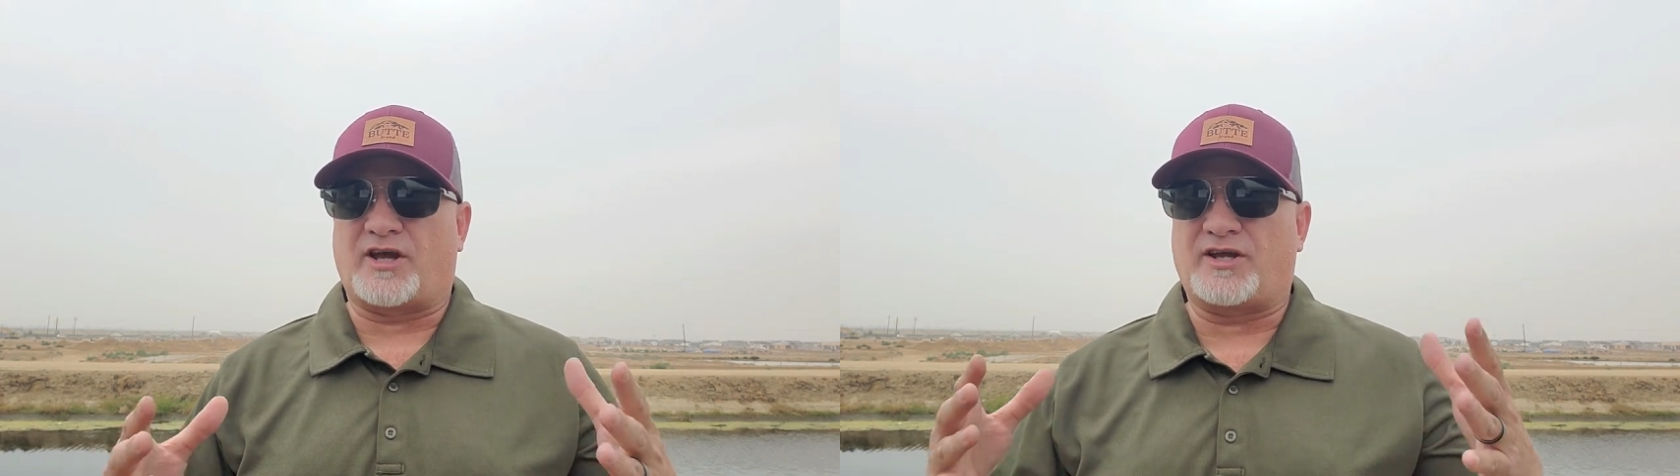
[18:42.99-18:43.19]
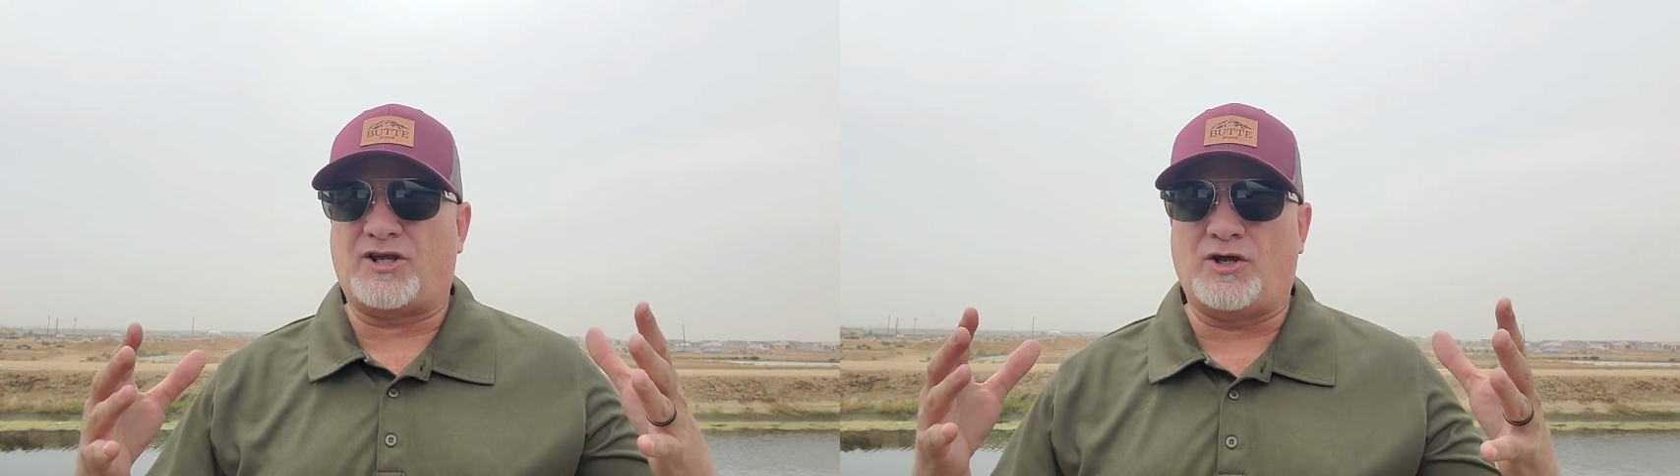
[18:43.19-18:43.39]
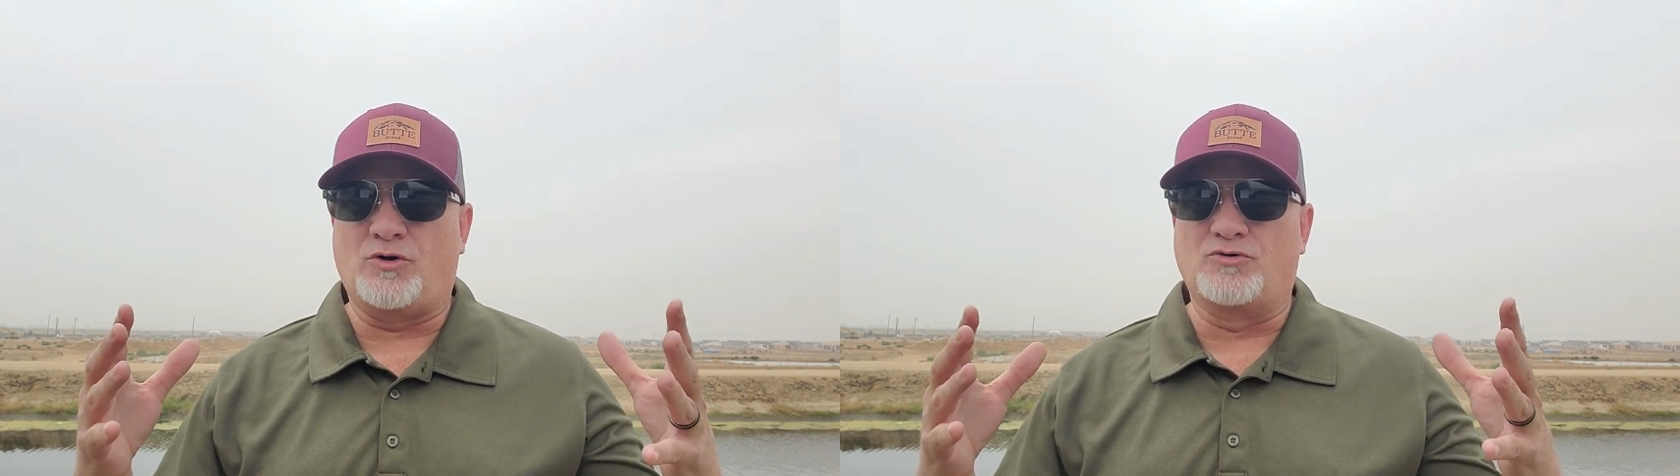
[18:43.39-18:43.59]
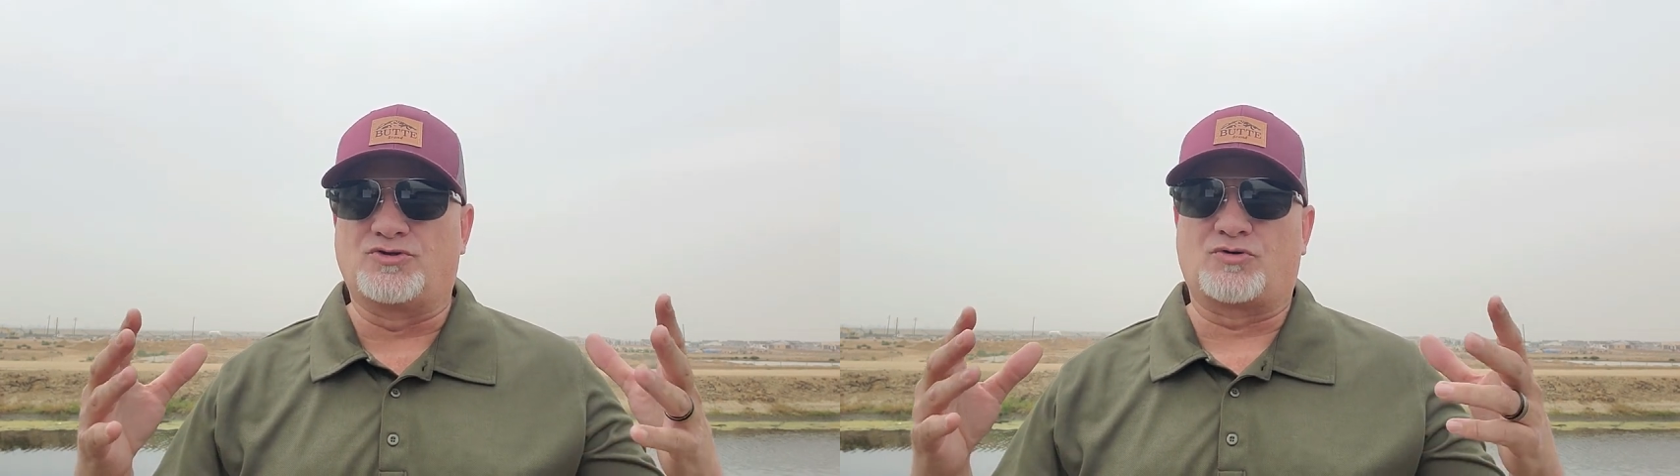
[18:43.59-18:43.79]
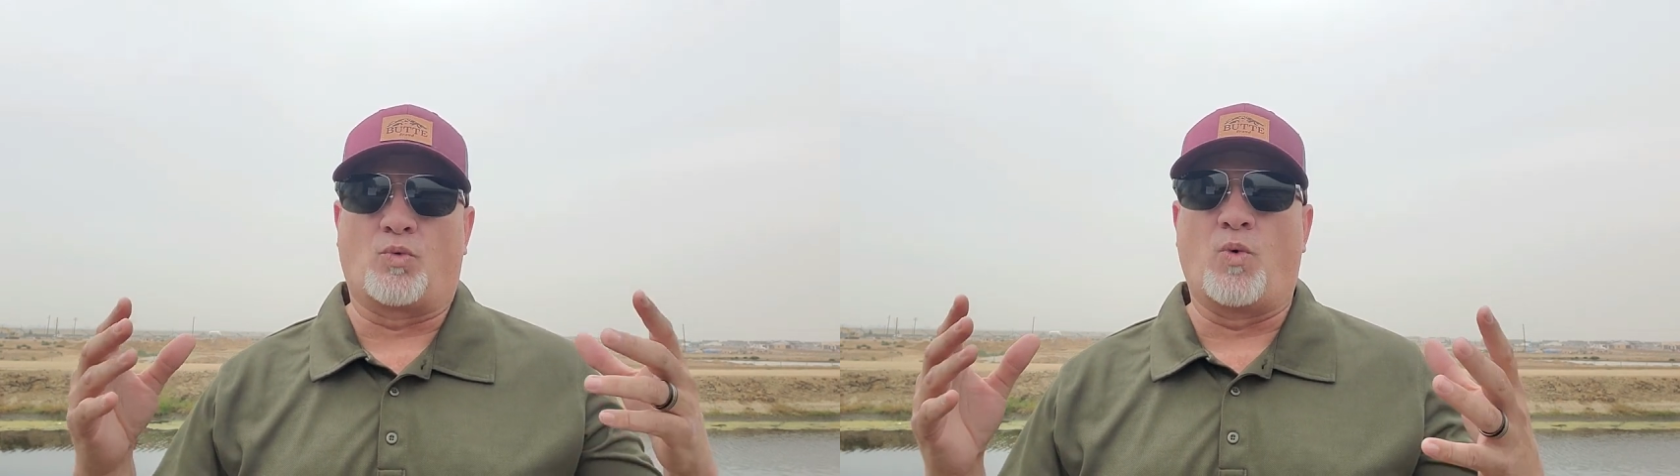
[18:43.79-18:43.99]

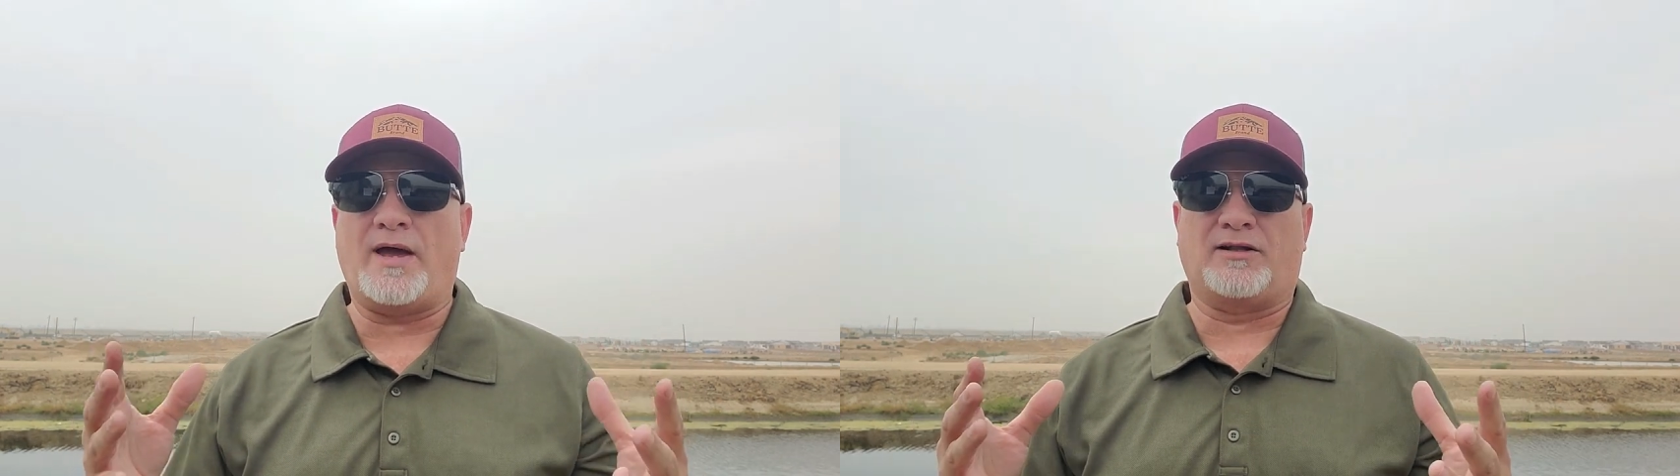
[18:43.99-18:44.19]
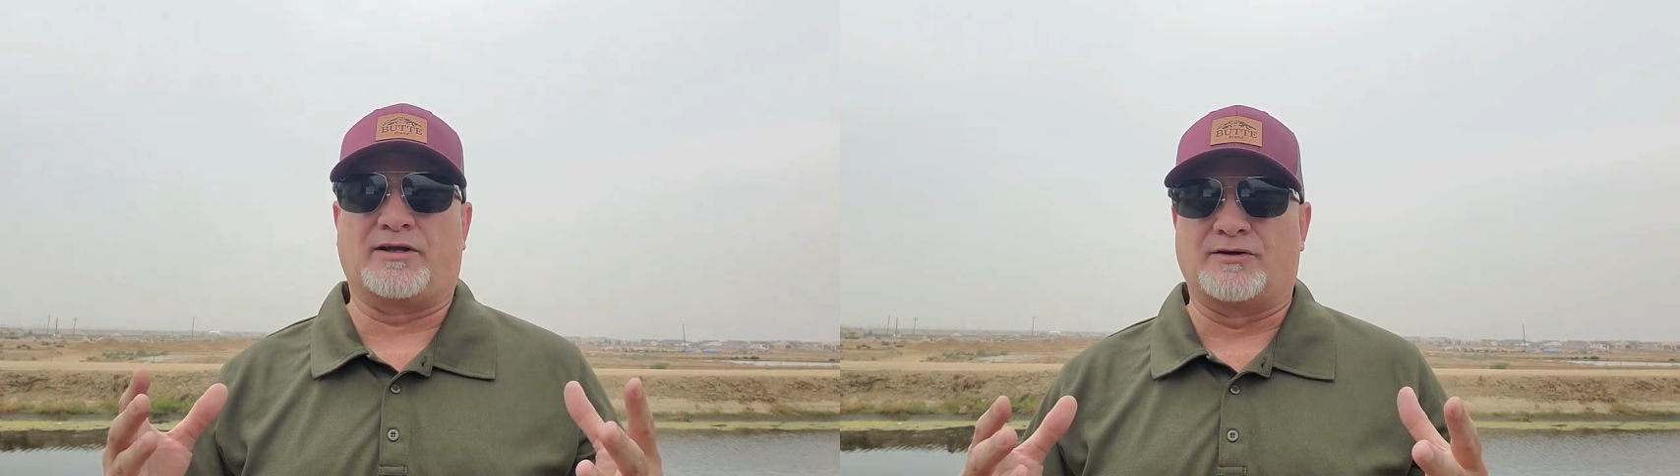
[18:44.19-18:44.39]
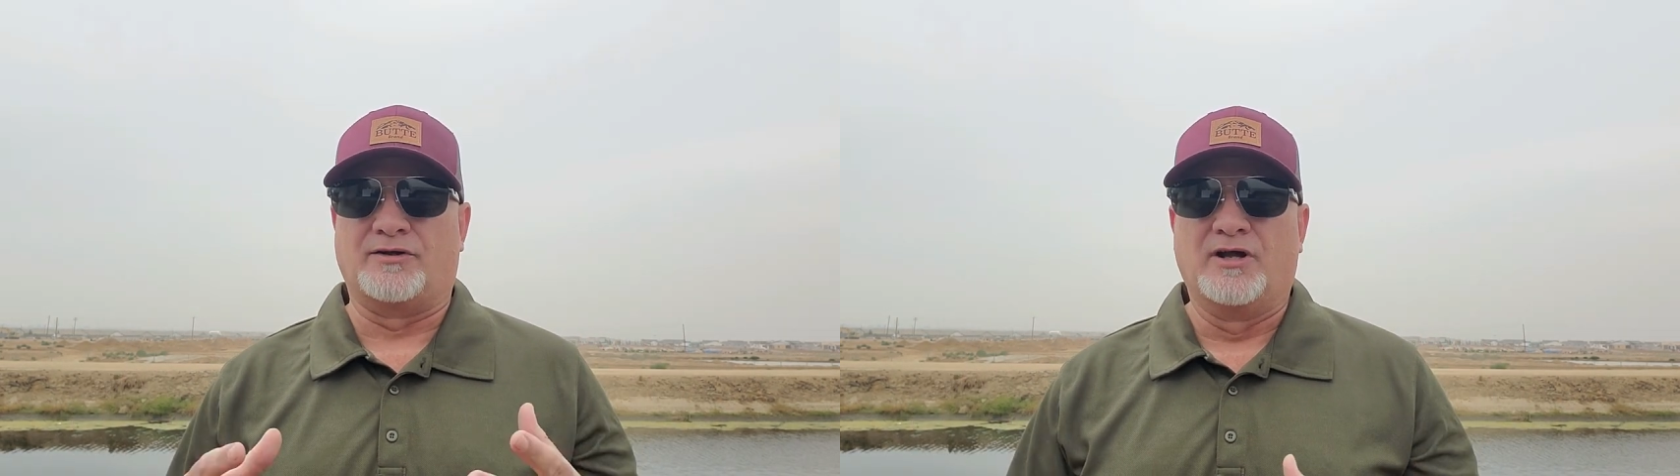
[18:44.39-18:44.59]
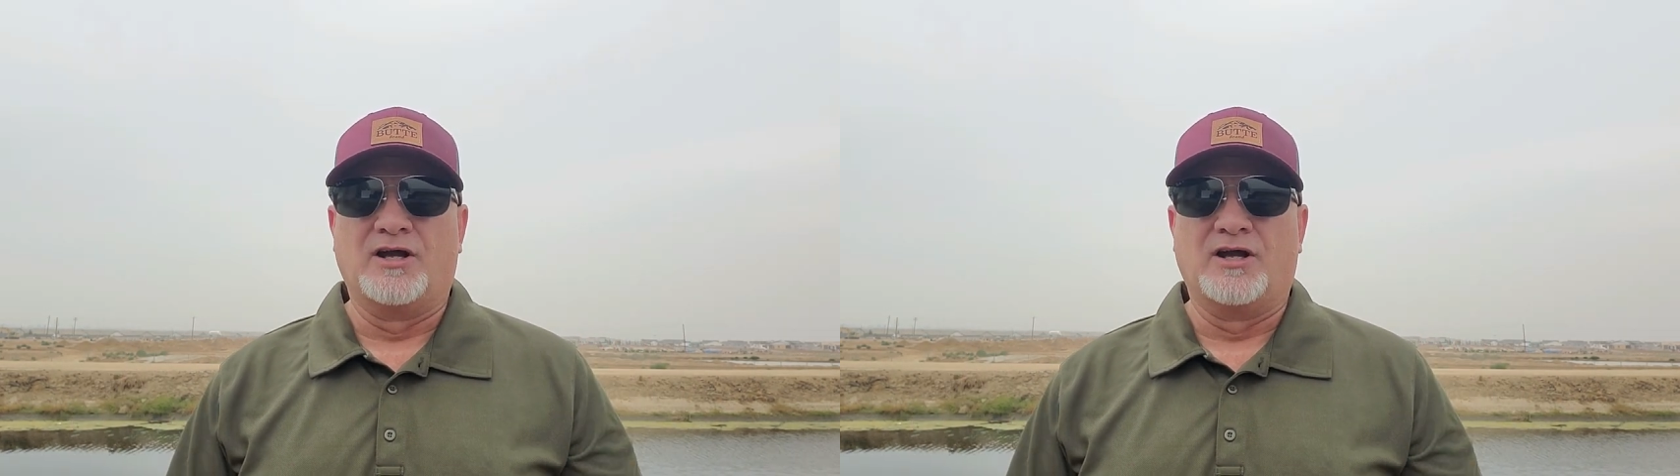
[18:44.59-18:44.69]
huge wetland